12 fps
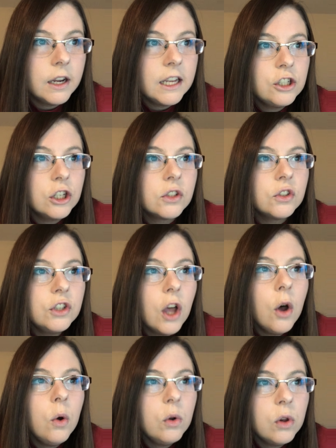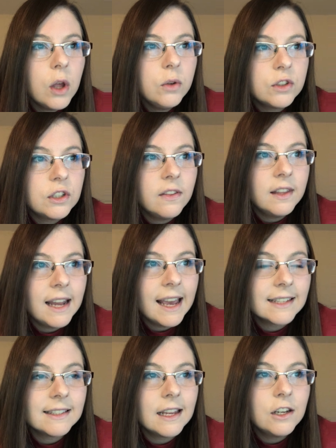Each is so close to the
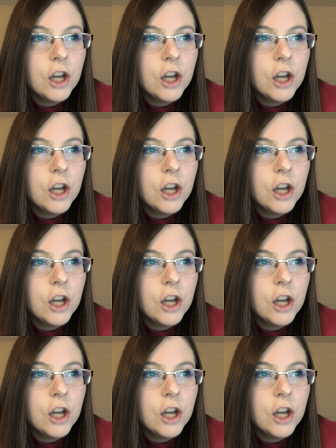next that